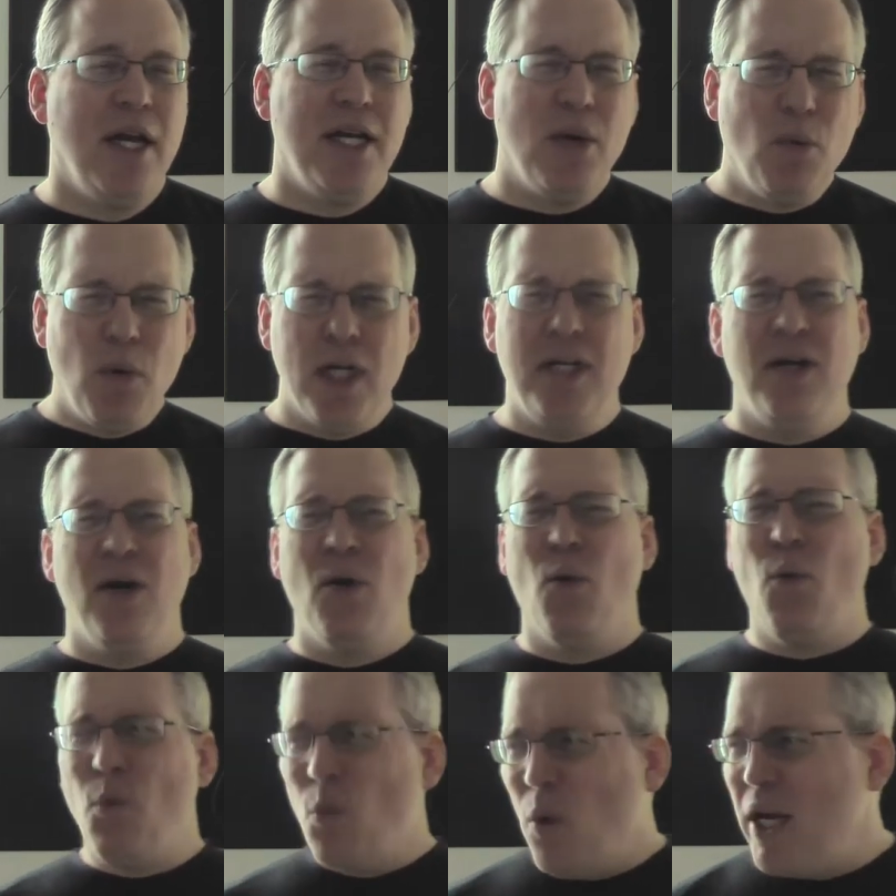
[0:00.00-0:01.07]
Now,
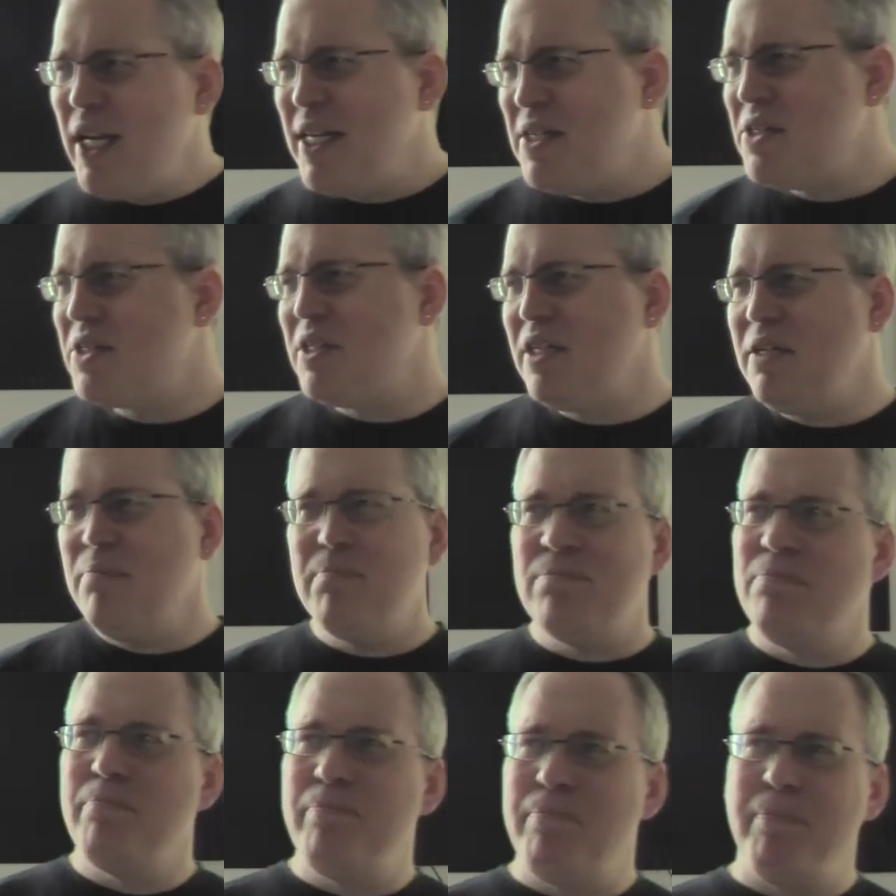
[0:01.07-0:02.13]
what's the
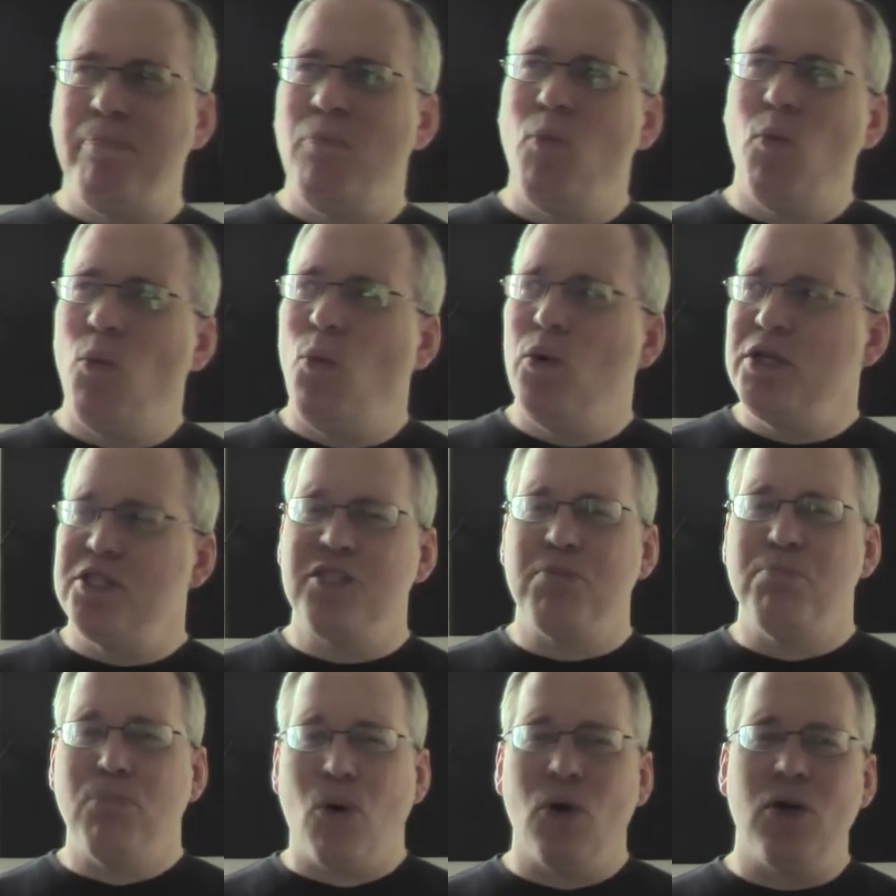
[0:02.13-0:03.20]

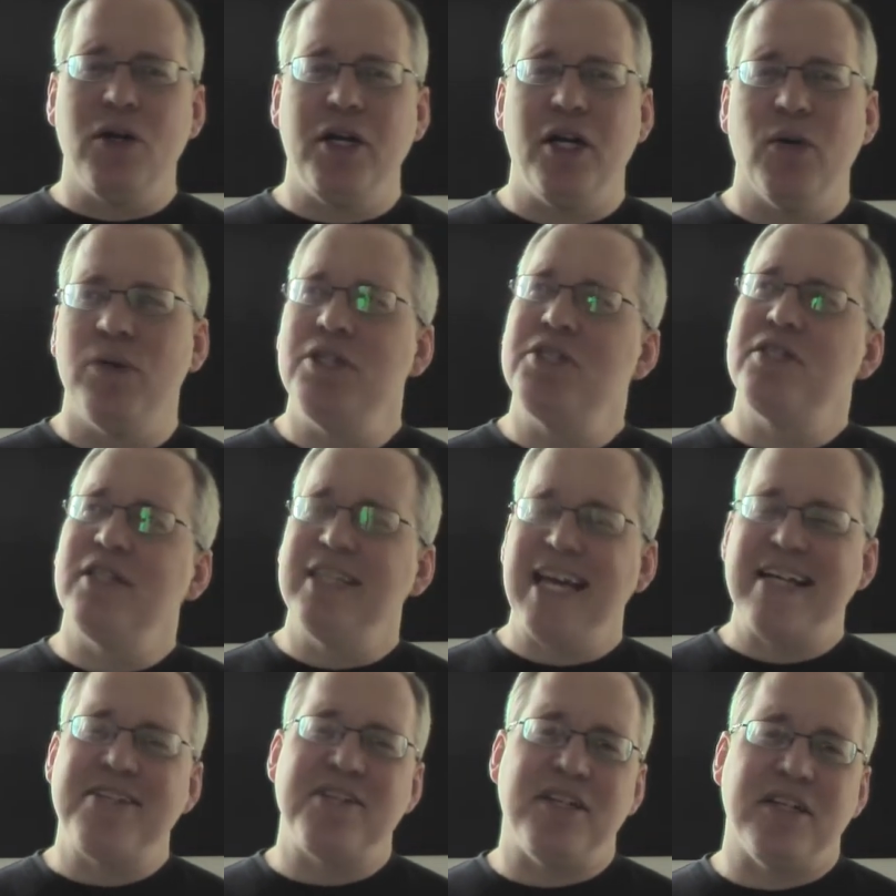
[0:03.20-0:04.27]
moral here? What is the
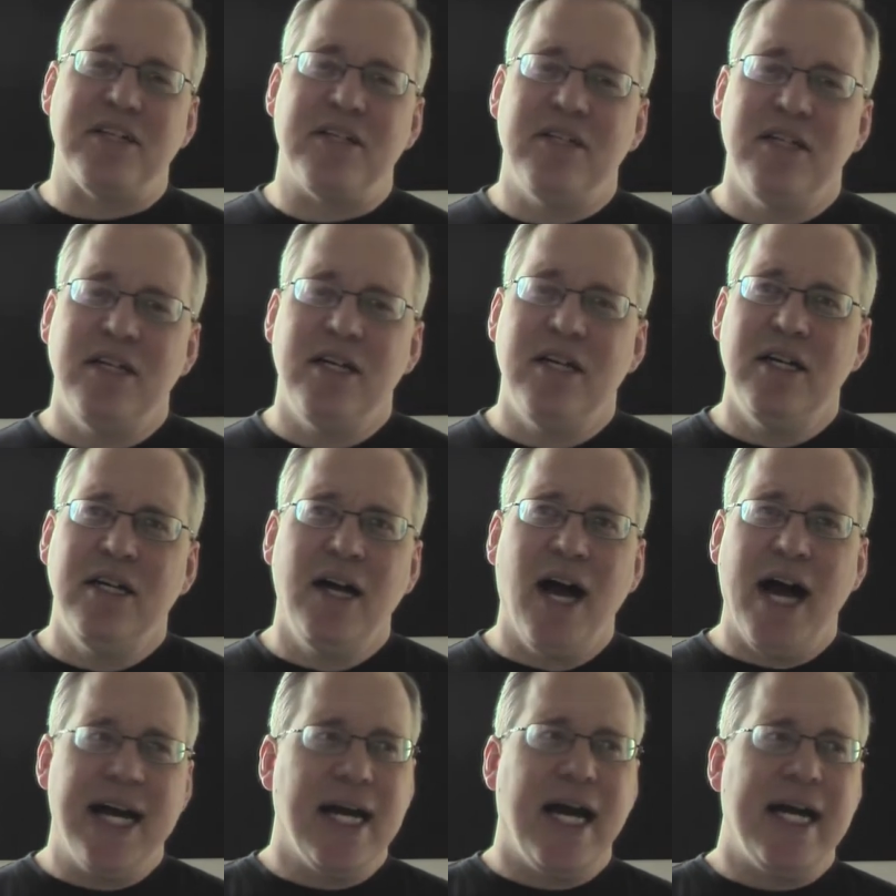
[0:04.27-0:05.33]
lesson?
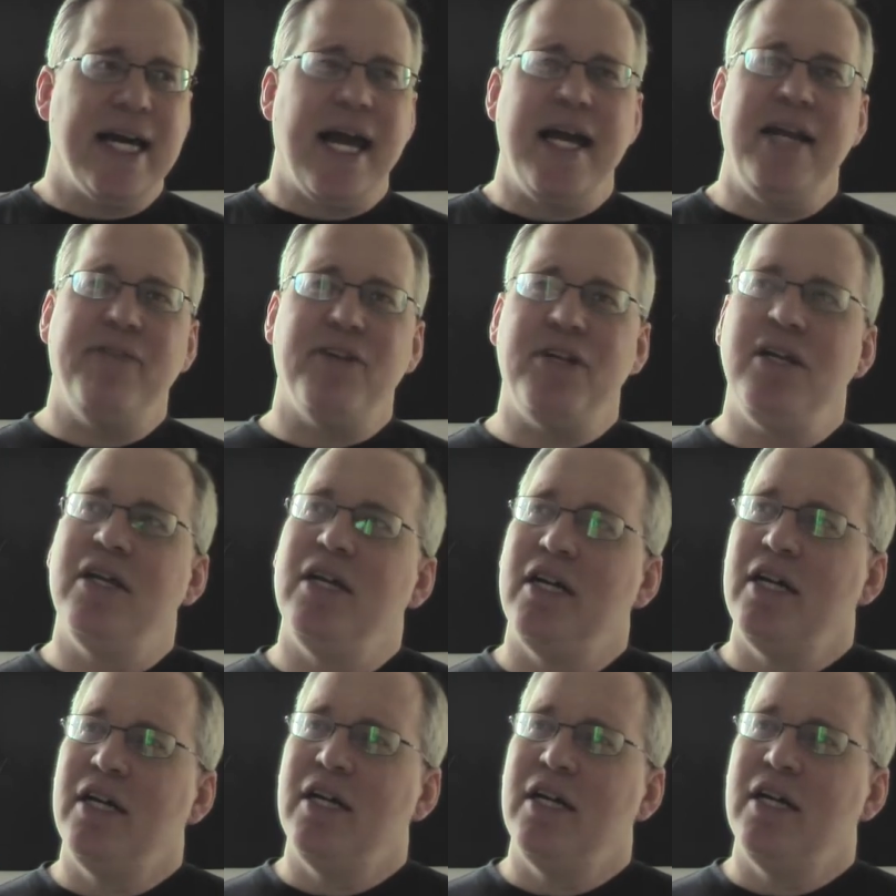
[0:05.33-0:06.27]
I can't even...